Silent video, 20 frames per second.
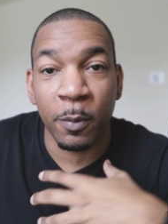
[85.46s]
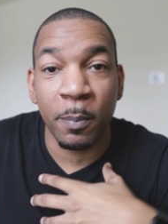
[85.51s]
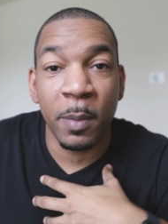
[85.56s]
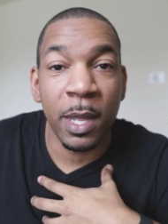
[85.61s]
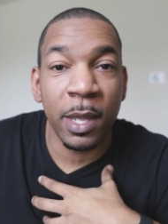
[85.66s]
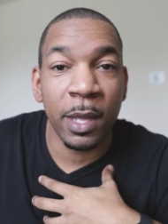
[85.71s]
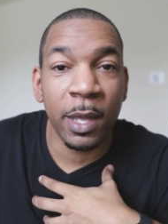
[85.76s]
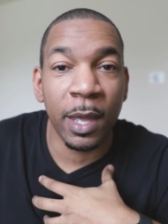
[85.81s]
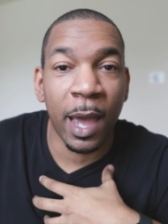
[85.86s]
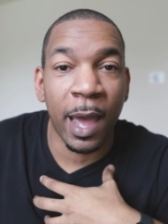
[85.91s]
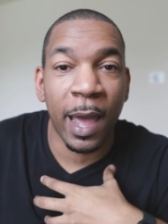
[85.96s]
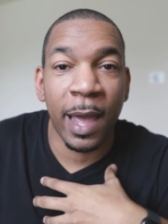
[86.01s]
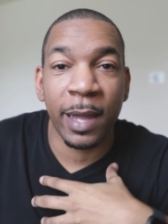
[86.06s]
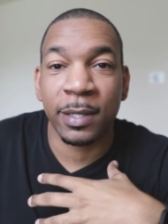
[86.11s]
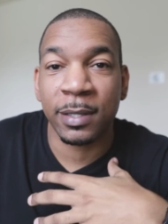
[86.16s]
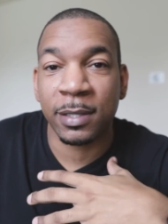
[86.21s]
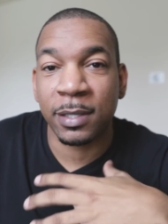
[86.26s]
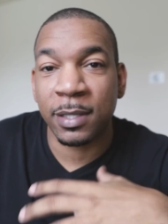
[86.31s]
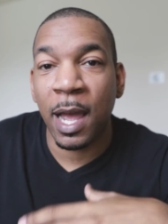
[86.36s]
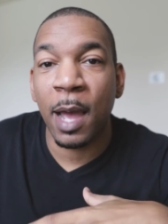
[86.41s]
me, I had
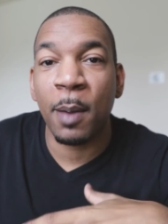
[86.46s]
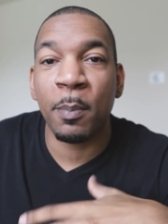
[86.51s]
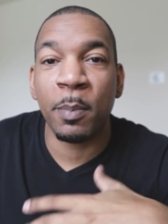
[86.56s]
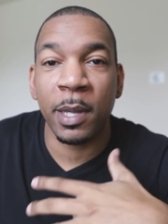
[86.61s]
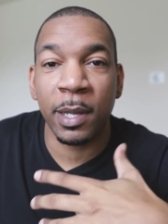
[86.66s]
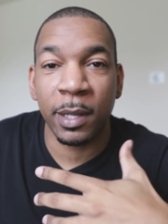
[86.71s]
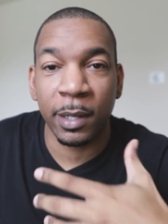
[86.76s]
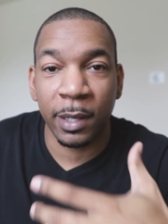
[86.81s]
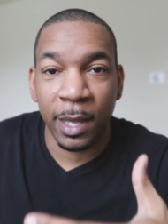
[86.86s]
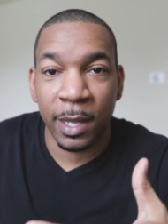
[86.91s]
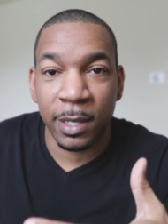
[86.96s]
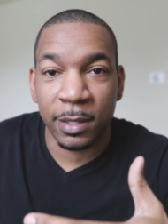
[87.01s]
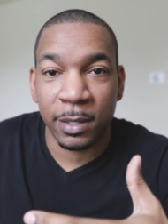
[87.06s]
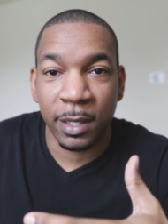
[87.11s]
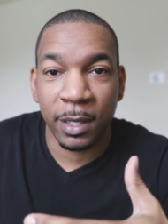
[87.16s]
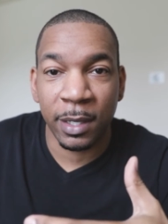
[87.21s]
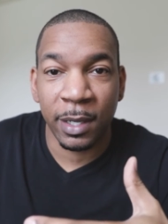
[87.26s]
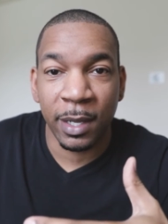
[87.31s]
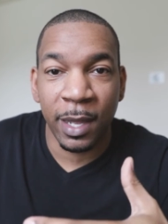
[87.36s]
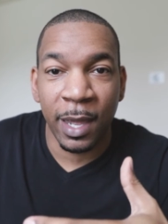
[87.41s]
to stop being
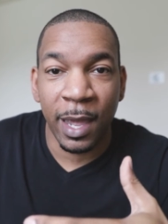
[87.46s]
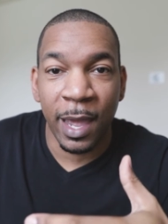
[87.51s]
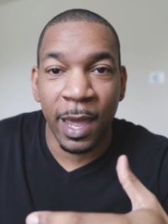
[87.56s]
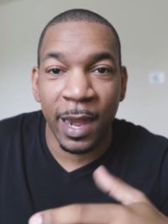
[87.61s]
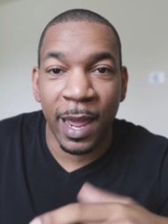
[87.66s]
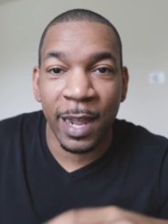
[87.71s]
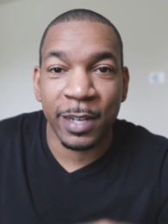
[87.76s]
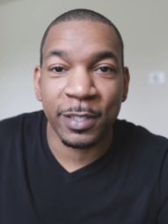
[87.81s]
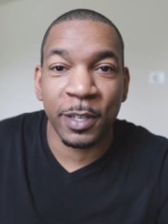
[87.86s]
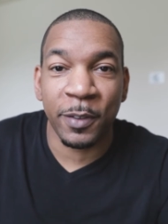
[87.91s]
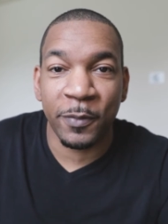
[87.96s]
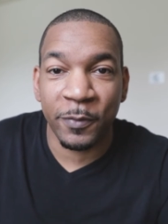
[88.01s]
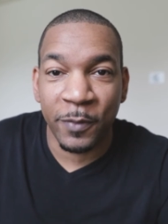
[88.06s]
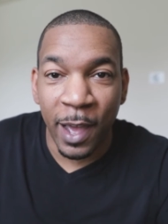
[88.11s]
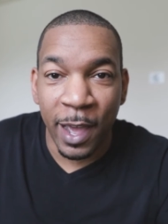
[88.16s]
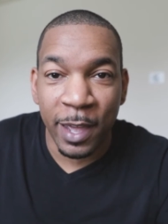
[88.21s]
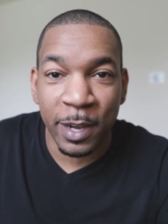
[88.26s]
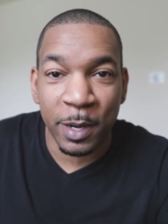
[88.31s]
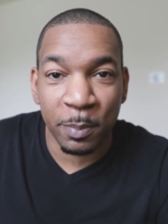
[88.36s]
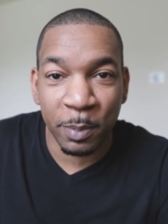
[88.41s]
lazy and actually
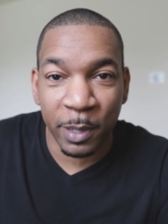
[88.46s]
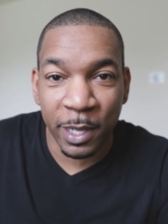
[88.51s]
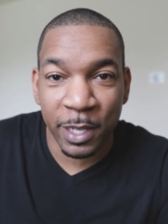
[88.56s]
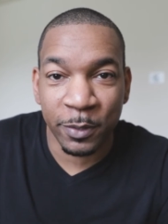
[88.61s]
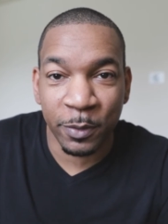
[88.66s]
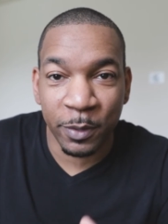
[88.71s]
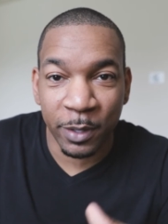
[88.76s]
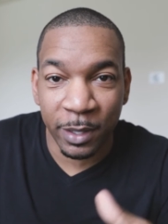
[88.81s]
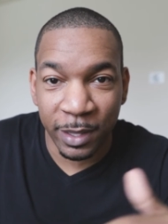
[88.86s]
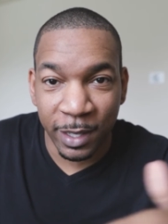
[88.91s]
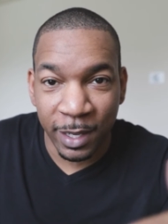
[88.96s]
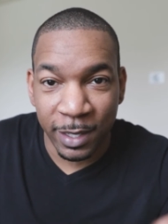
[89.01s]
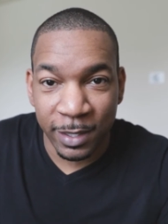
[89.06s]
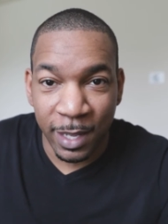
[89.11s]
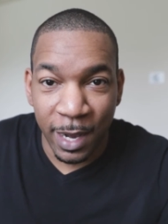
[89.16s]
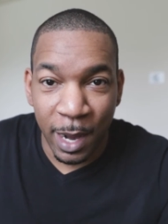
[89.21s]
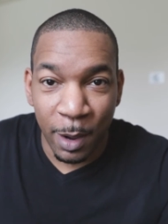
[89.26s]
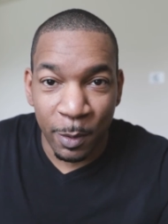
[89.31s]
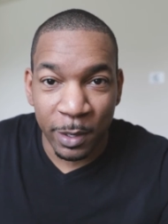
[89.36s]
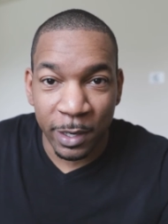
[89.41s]
find a place for the things
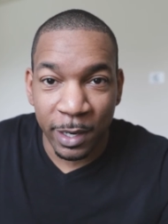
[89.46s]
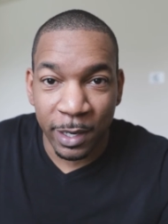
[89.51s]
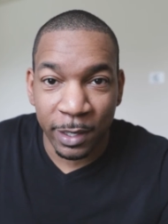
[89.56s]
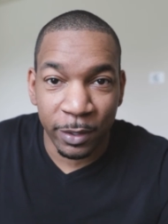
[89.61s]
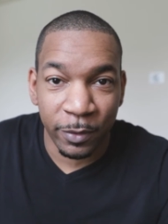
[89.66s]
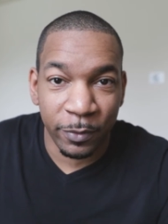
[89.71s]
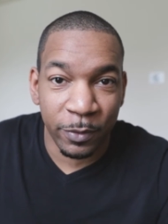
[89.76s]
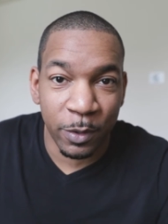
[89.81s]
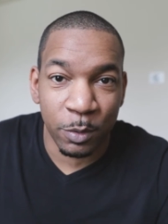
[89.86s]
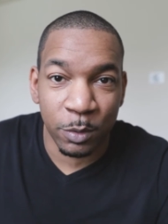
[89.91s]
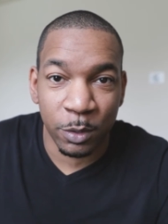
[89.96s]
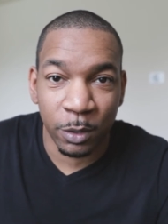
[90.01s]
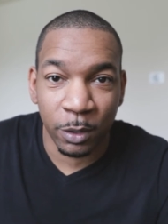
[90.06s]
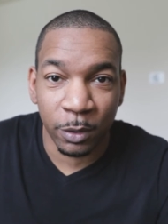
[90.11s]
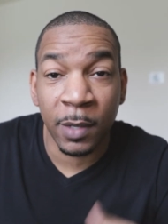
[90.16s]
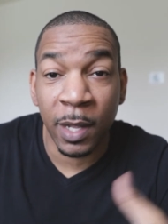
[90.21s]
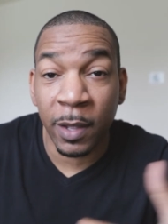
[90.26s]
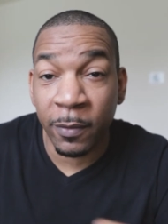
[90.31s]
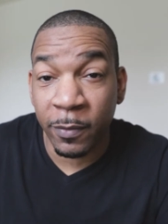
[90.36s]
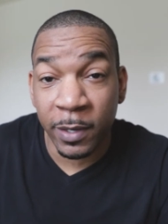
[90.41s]
that I would need in the future.
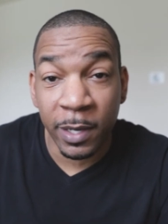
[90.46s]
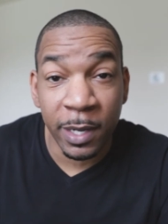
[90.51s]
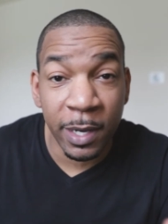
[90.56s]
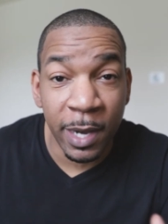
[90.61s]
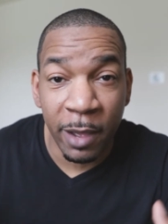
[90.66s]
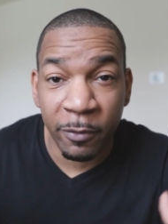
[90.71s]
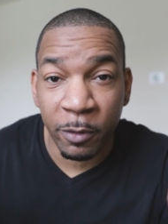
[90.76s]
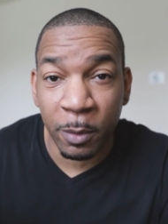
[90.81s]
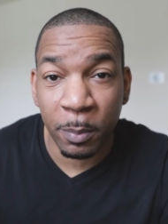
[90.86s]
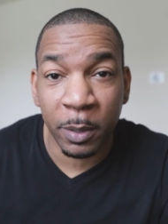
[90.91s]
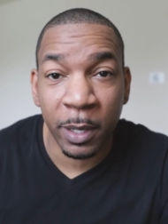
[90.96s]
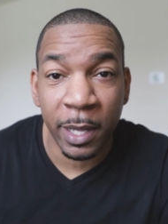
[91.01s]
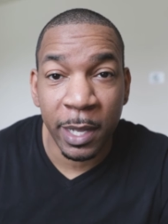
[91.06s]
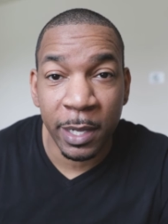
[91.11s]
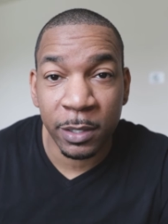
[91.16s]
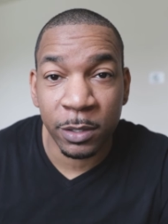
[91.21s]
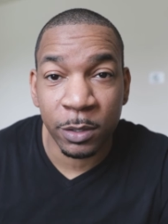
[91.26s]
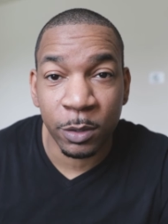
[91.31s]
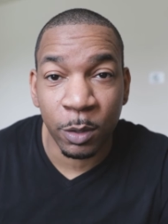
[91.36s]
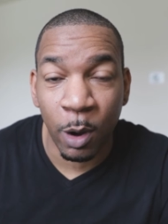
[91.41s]
If it didn't have a
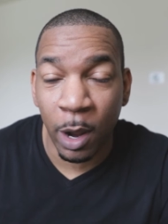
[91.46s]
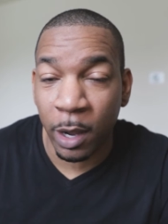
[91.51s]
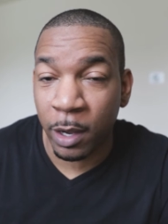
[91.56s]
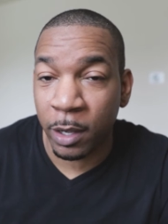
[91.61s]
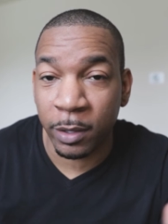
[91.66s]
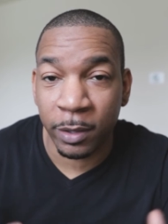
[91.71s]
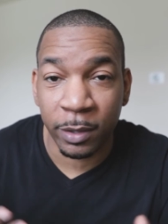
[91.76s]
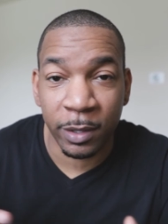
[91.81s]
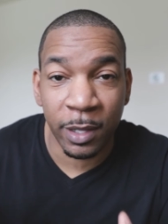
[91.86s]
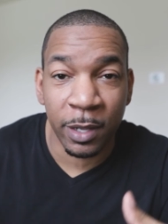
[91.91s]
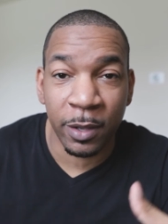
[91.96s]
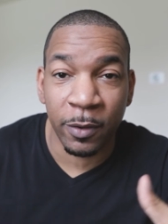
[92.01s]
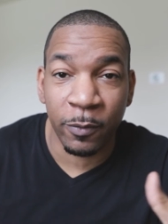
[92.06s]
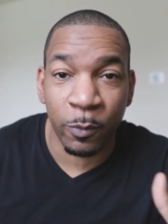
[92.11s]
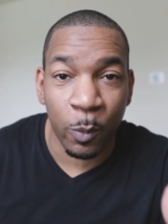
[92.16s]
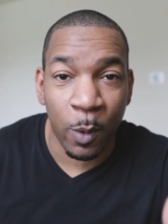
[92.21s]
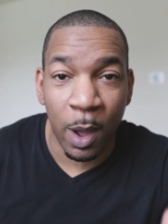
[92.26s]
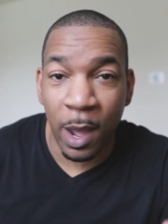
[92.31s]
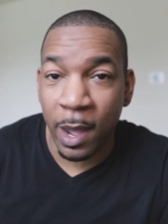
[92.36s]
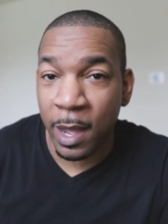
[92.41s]
place, or I couldn't think of
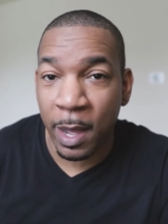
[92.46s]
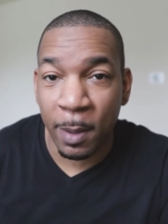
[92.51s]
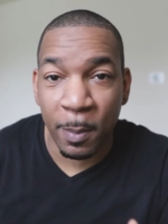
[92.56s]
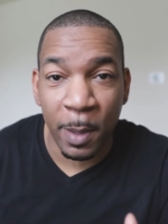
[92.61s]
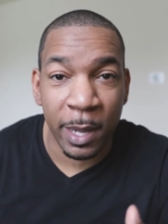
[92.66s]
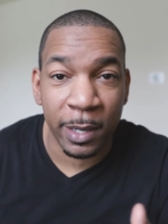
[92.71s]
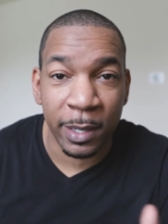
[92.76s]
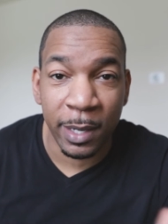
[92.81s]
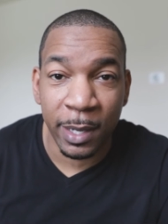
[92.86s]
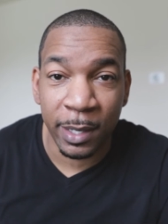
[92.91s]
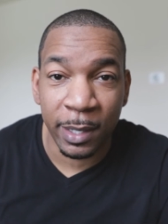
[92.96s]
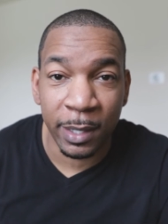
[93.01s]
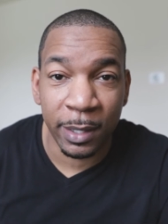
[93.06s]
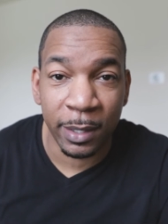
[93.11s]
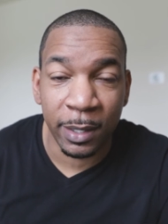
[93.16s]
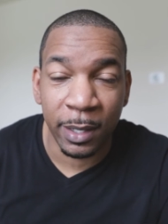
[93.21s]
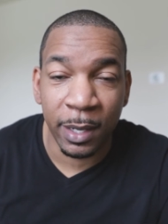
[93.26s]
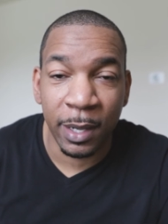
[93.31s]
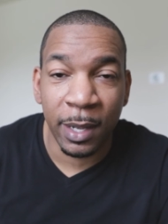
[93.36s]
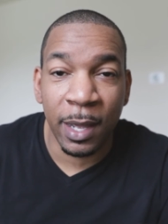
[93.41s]
why I might need it,
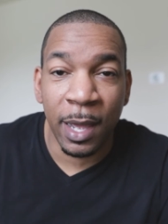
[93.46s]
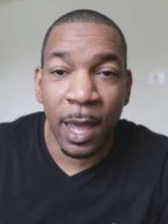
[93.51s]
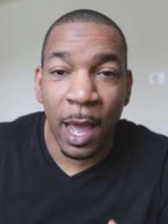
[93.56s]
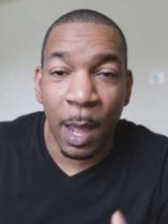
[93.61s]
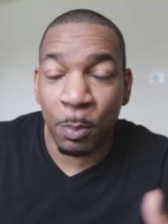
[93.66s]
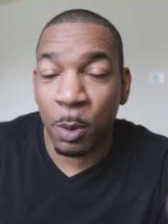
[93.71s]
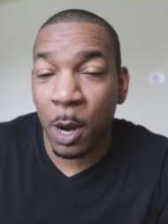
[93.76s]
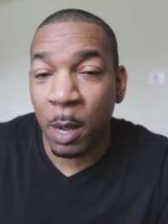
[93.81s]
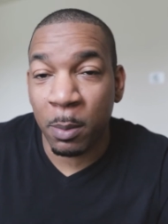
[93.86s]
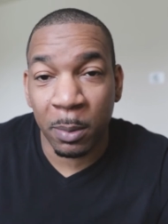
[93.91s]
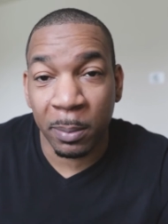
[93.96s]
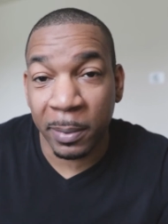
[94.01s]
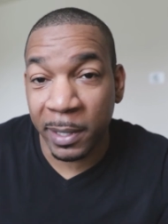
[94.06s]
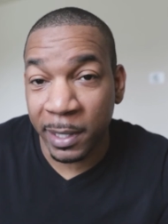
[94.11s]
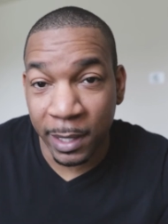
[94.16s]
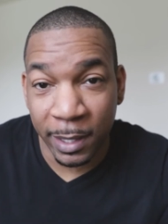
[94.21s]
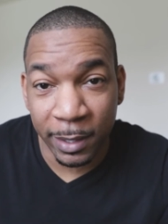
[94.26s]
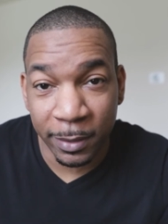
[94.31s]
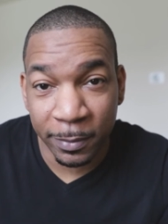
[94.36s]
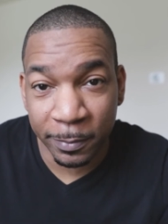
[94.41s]
I probably
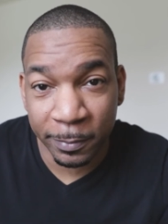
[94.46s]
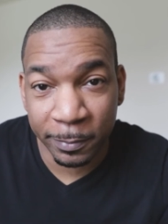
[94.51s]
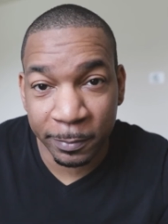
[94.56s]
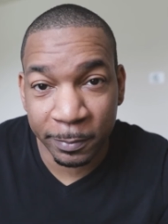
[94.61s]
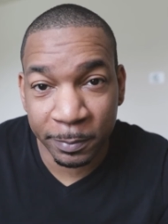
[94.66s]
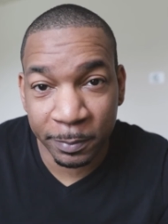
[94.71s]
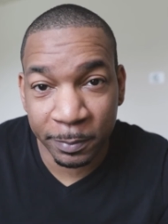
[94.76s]
didn't.